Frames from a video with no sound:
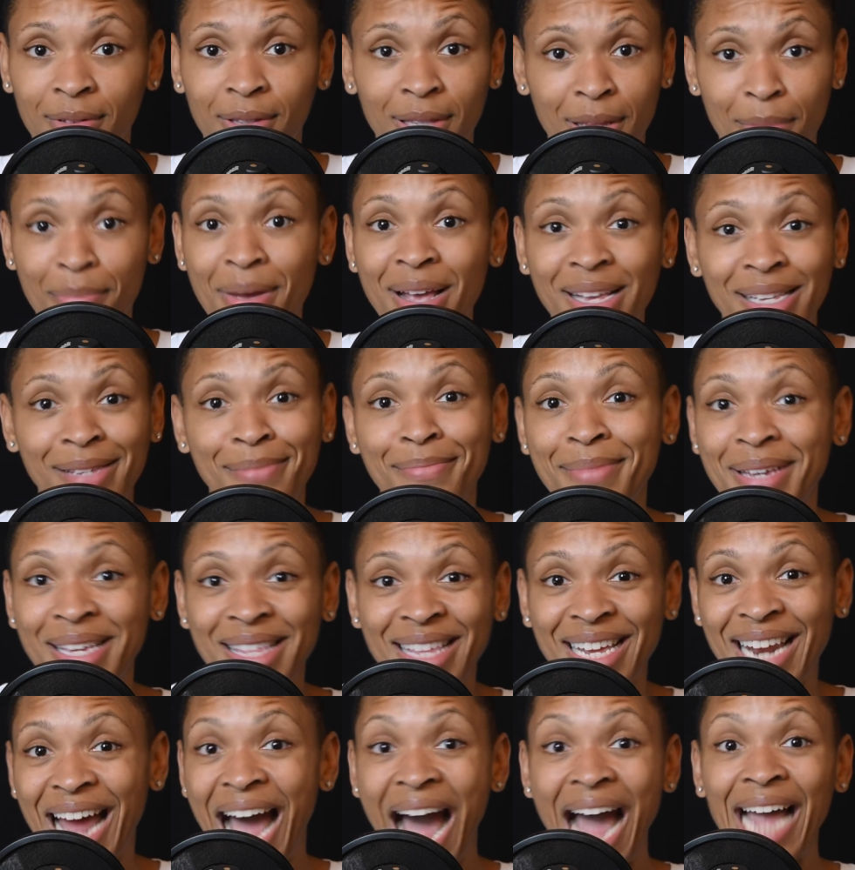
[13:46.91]
the best me
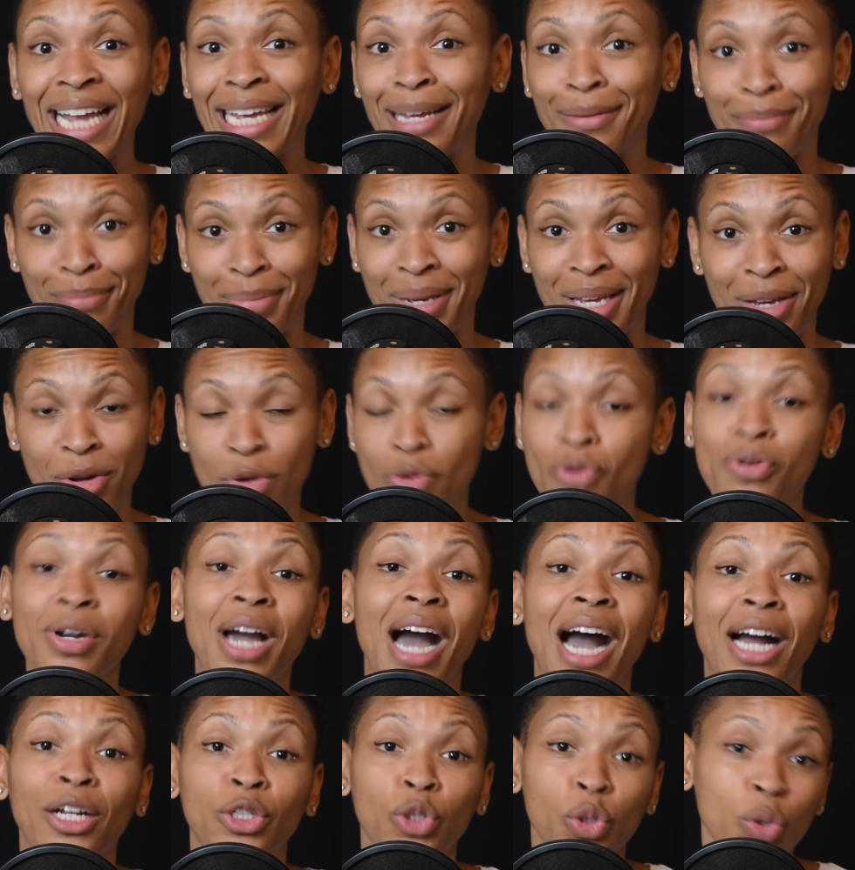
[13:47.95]
that I can be, who
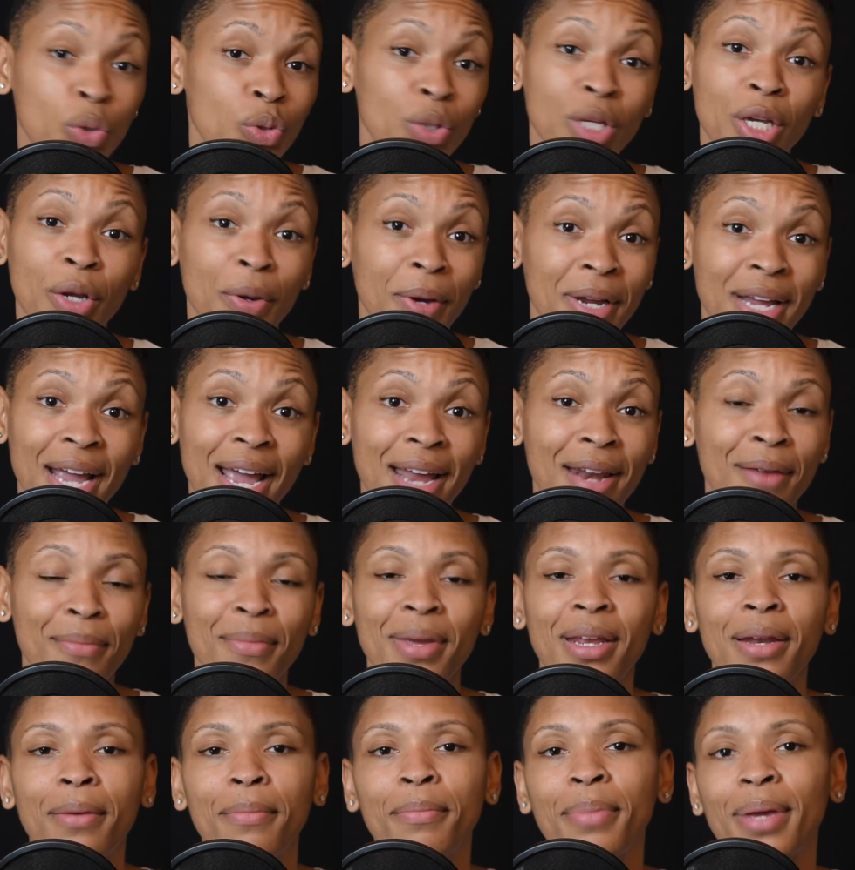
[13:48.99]
God truly created
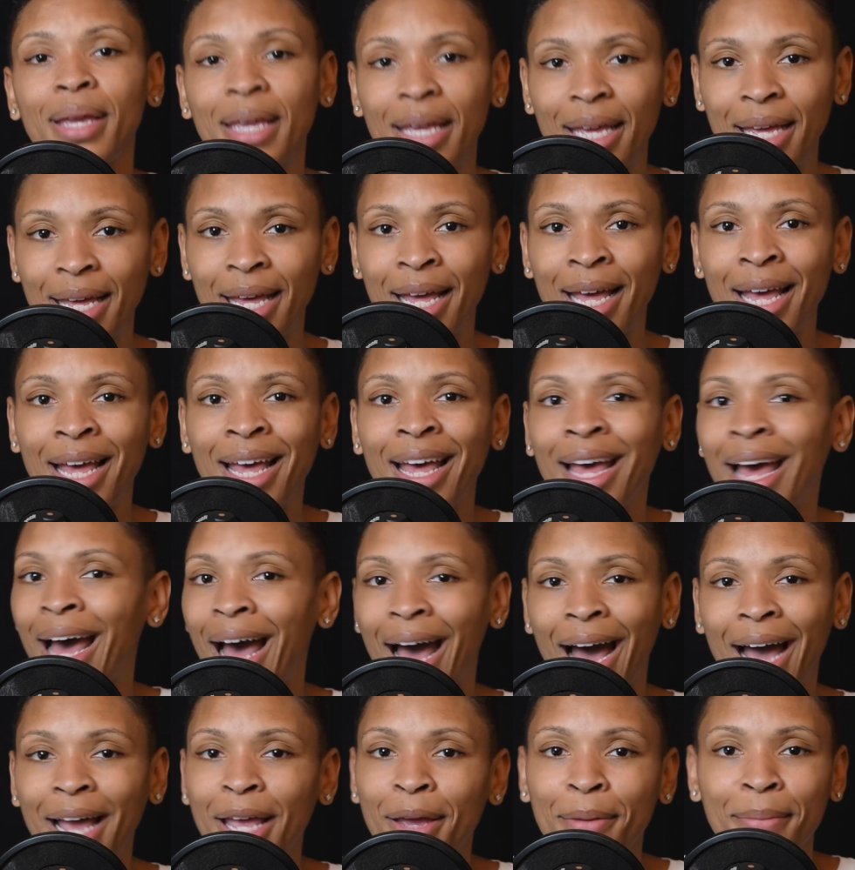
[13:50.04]
me to be,
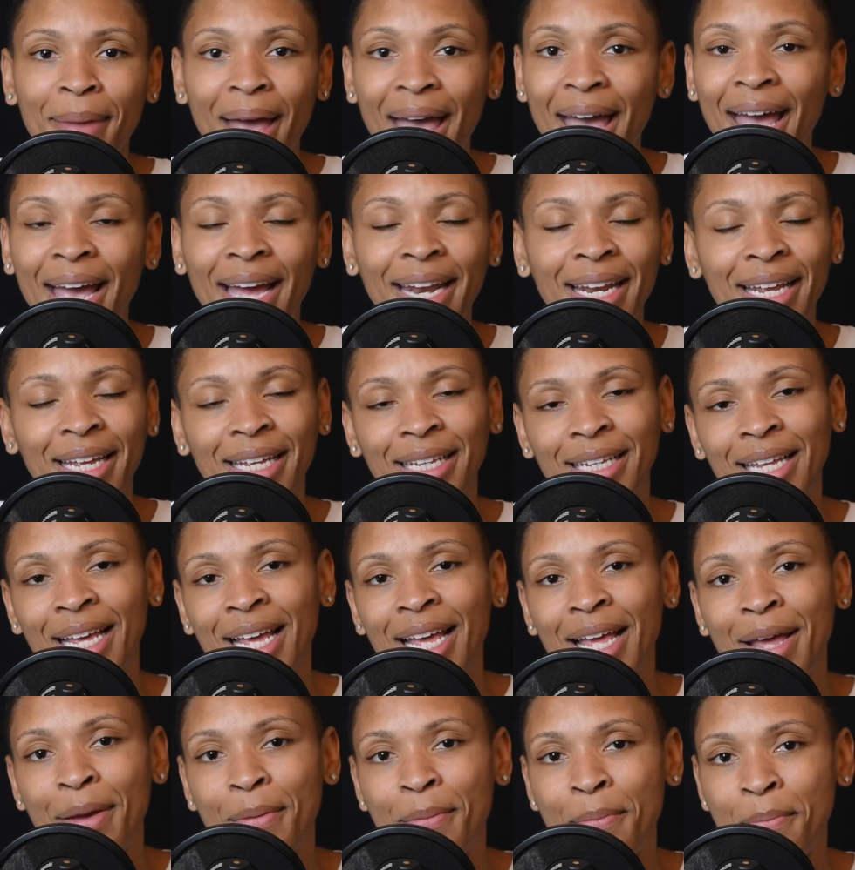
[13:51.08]
I am adding
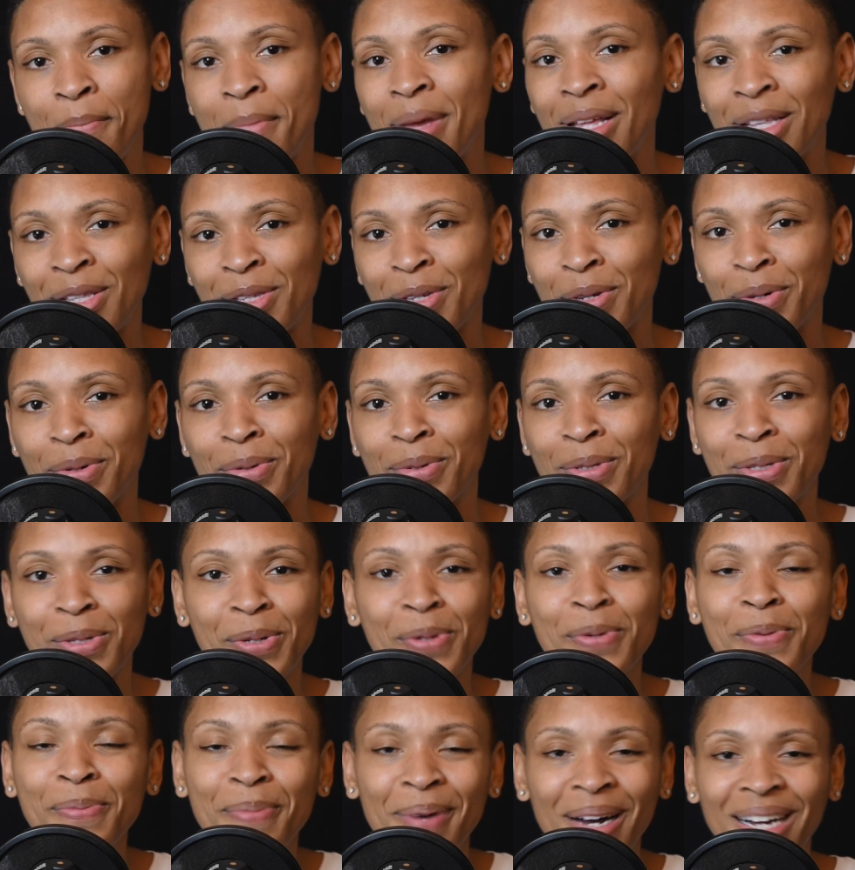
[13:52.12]
mental
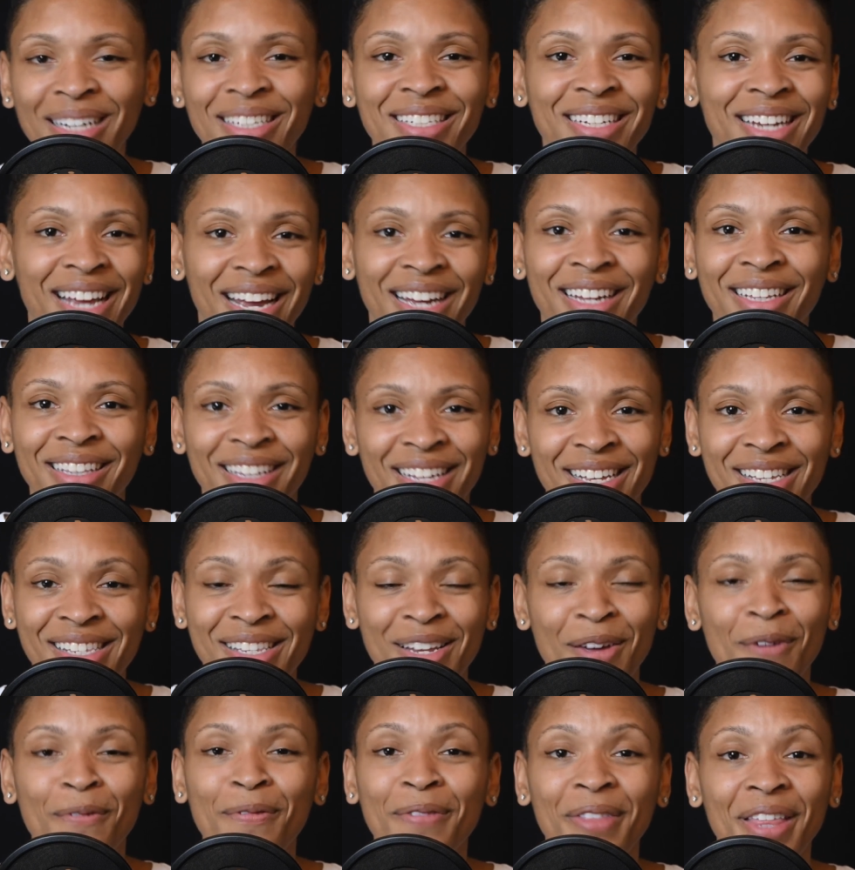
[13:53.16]
to my checklist
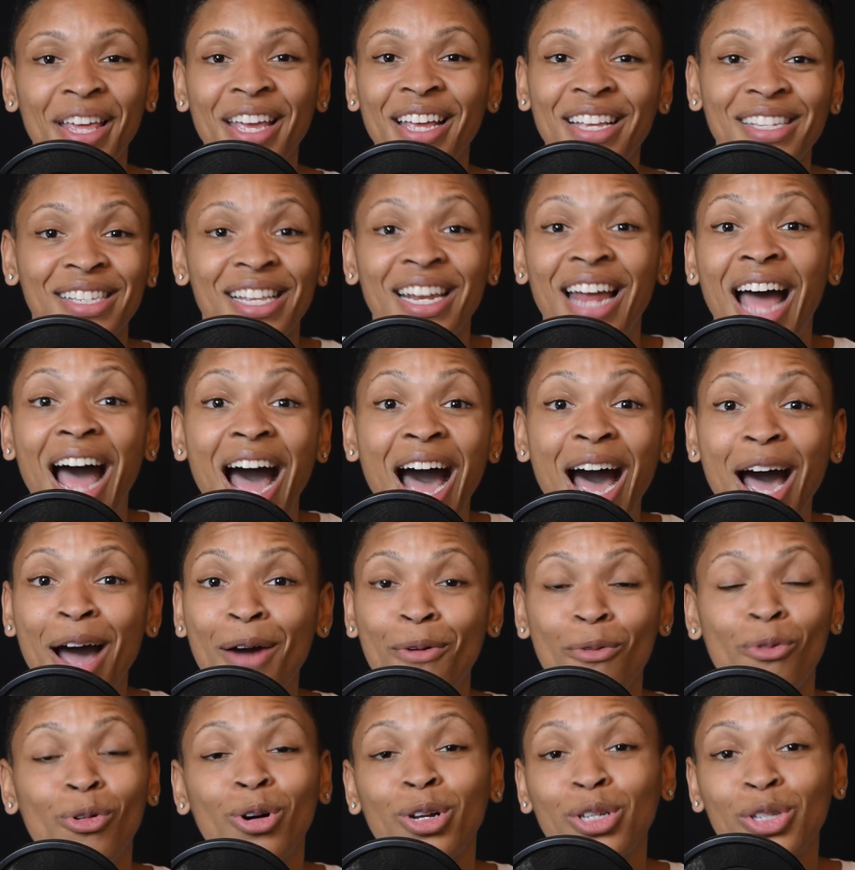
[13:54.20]
of things that I
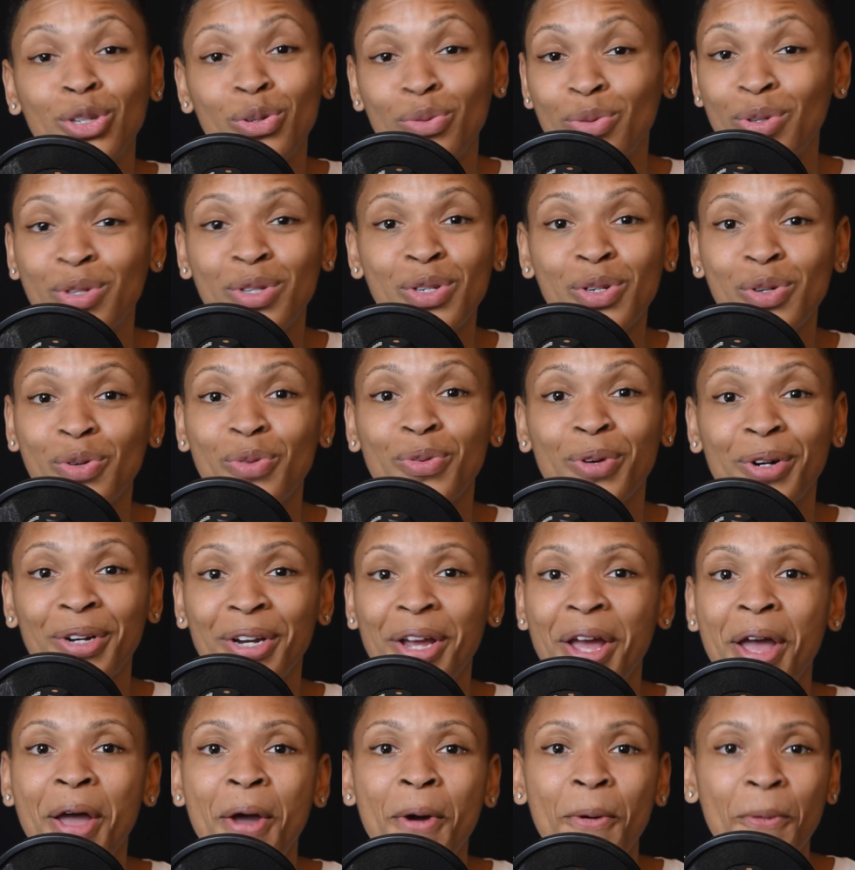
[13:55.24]
want to steward
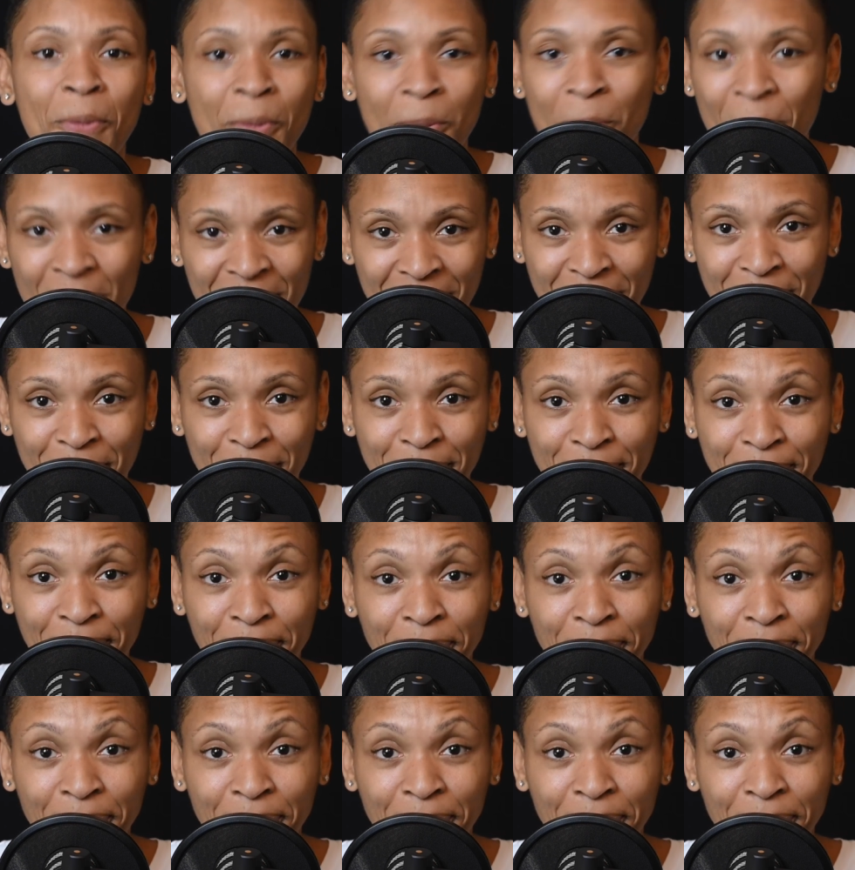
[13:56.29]
well.